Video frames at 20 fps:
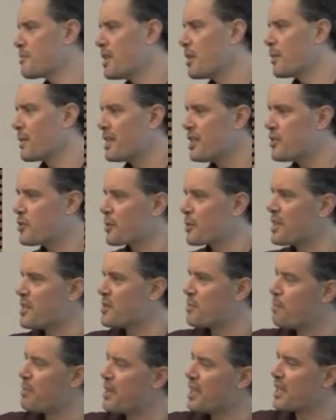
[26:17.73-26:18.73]
And these are these
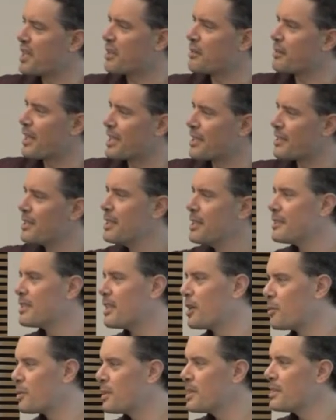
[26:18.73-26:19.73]
big, like,
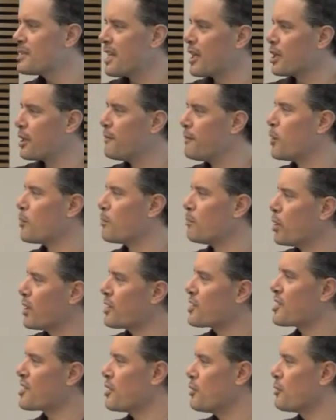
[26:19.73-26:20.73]
telephone
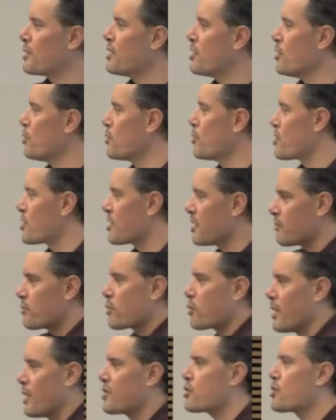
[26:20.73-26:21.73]
books that you can use to
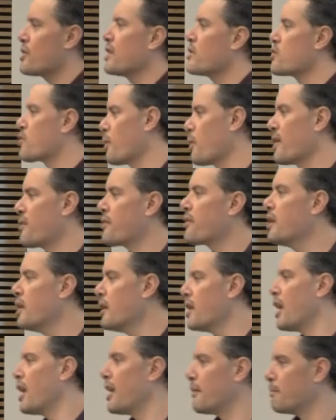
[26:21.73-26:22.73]
crush things with,
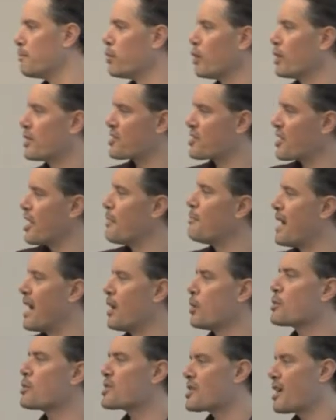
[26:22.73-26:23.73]
books
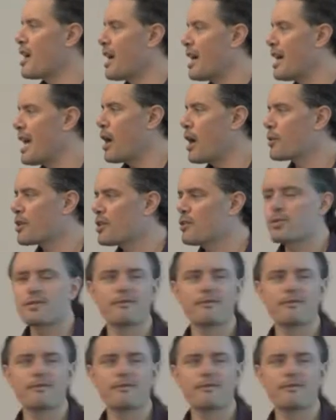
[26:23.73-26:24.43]
about how to use